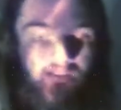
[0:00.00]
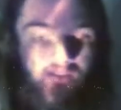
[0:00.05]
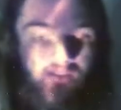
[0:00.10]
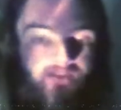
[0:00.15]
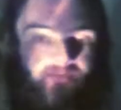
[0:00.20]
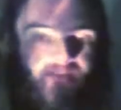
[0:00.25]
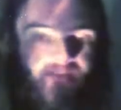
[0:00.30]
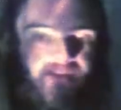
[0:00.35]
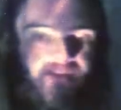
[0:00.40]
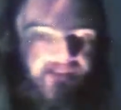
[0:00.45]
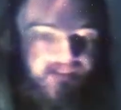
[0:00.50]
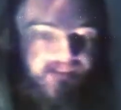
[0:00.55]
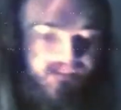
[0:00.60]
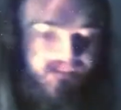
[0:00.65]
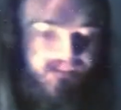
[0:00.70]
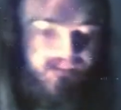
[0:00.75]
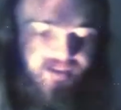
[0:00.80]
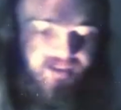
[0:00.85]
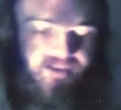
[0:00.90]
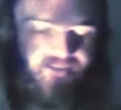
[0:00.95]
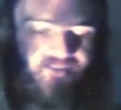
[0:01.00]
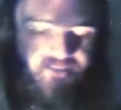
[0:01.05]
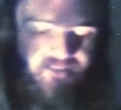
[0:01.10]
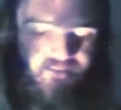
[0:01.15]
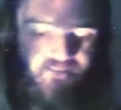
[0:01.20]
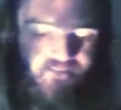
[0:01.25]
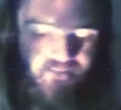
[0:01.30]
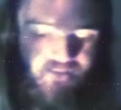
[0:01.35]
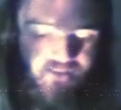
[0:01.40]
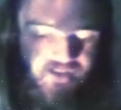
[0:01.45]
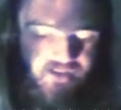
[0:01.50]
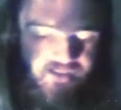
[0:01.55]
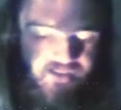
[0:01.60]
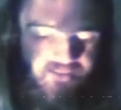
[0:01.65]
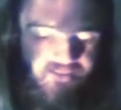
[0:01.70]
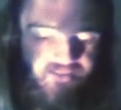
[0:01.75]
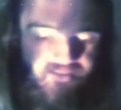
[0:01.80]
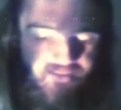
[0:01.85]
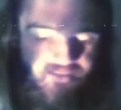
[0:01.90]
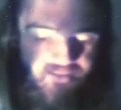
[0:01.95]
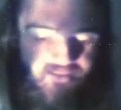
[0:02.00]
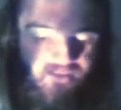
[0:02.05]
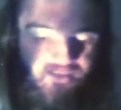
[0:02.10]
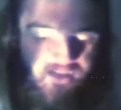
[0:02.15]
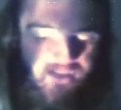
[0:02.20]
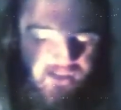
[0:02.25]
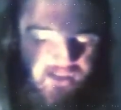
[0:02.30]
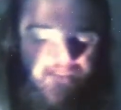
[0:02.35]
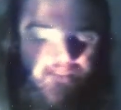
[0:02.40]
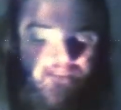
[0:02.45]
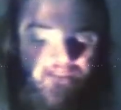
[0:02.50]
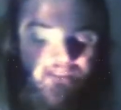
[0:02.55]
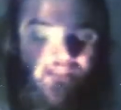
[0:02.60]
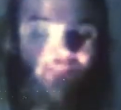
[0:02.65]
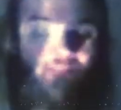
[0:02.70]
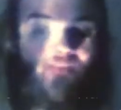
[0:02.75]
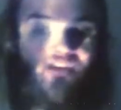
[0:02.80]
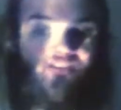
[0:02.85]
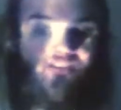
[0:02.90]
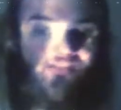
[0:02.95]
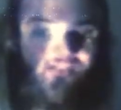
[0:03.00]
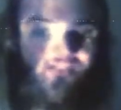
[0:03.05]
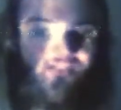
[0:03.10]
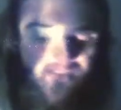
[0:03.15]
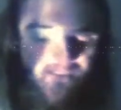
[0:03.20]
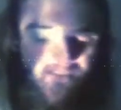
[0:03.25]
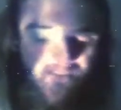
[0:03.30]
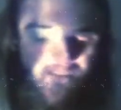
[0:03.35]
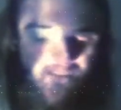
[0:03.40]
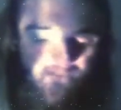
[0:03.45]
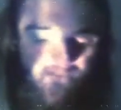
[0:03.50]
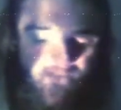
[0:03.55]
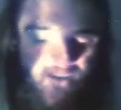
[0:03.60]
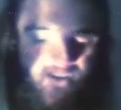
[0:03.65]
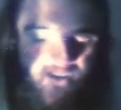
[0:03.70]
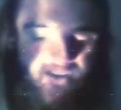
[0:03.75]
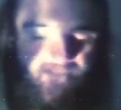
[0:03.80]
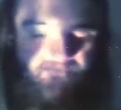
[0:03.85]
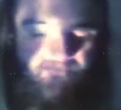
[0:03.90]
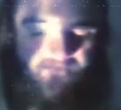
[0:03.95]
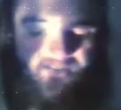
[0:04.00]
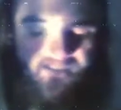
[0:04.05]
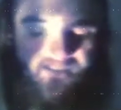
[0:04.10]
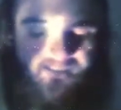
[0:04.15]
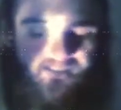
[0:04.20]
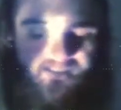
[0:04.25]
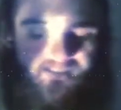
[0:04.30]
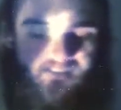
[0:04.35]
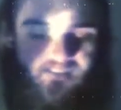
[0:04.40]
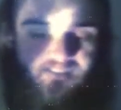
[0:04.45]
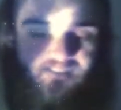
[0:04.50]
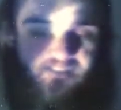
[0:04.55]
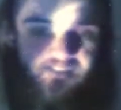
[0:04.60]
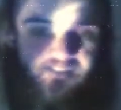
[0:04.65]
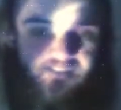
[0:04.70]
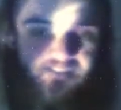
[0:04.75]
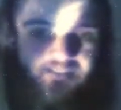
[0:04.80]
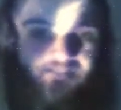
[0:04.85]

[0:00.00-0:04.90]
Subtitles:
Now we're illuminating the murky skies, casting spells on the sea of time